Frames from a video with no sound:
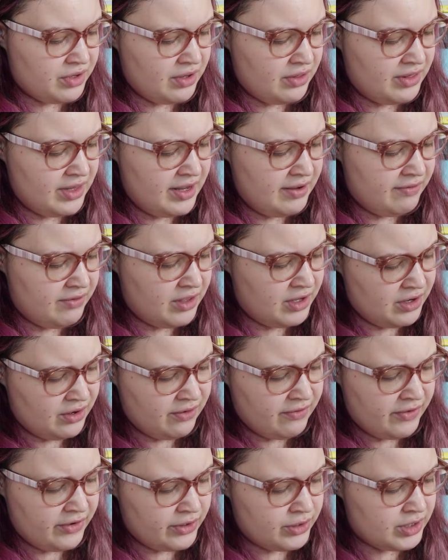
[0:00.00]
to leave the
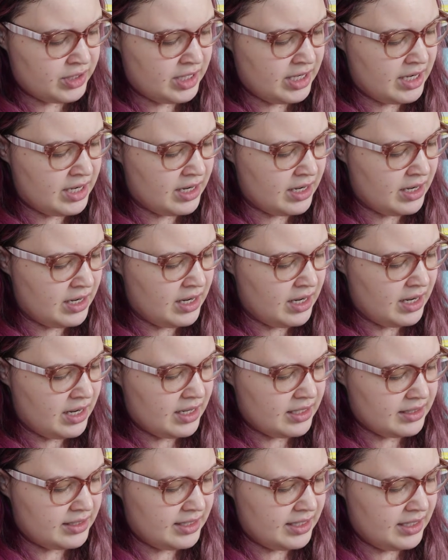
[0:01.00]
university
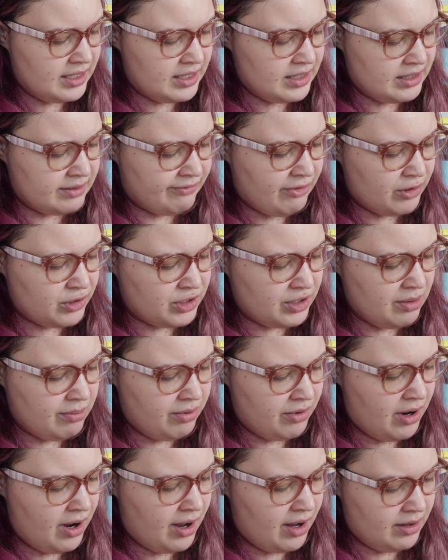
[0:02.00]
and seek his fortune
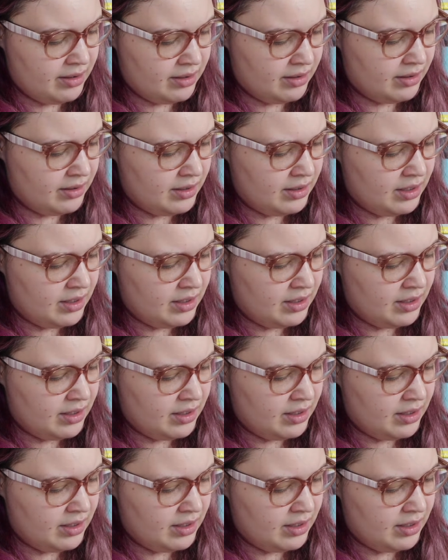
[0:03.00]
abroad.